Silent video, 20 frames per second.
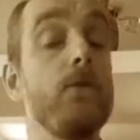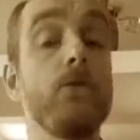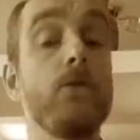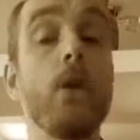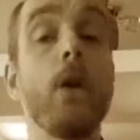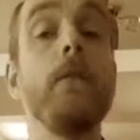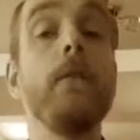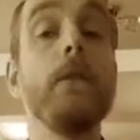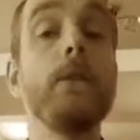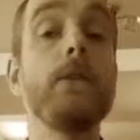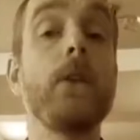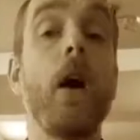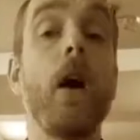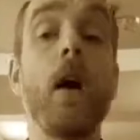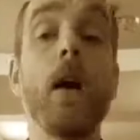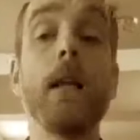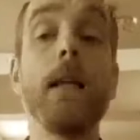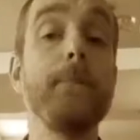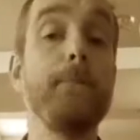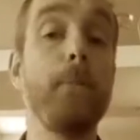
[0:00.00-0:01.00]
Joe
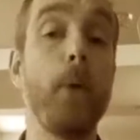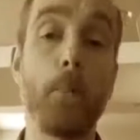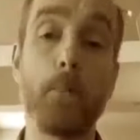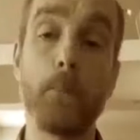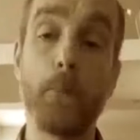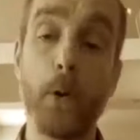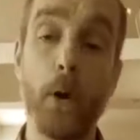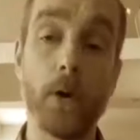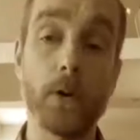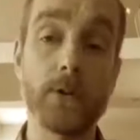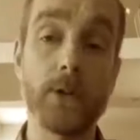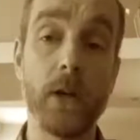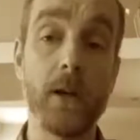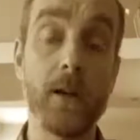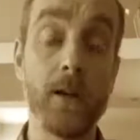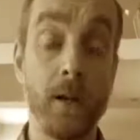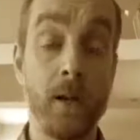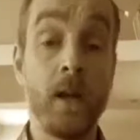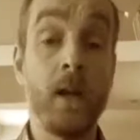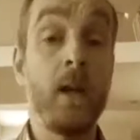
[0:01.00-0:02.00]
Vitale, Bob Proctor,